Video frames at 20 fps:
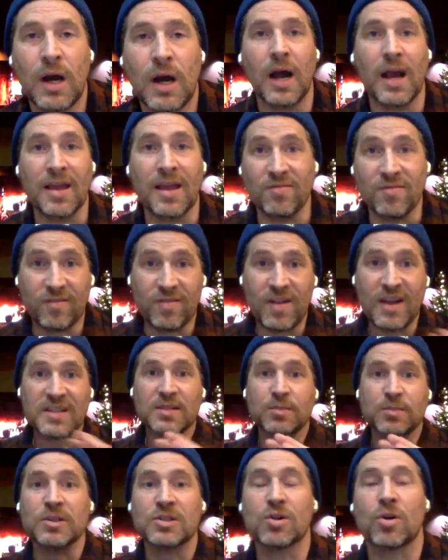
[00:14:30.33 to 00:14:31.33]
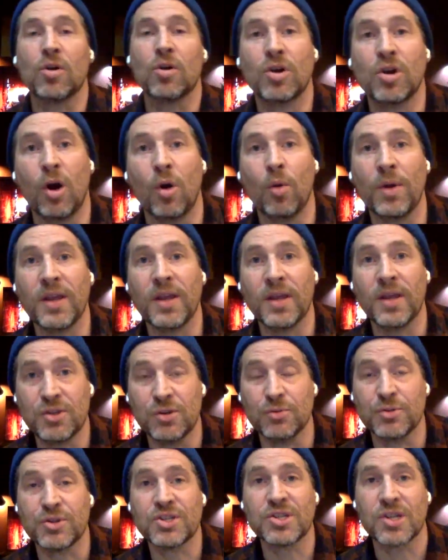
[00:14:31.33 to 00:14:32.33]
investments are going into
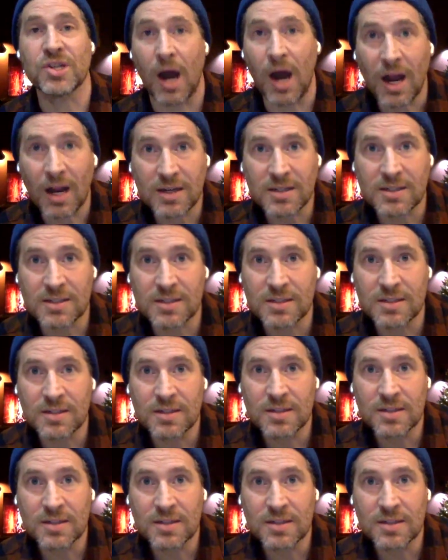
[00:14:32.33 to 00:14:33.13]
stocks,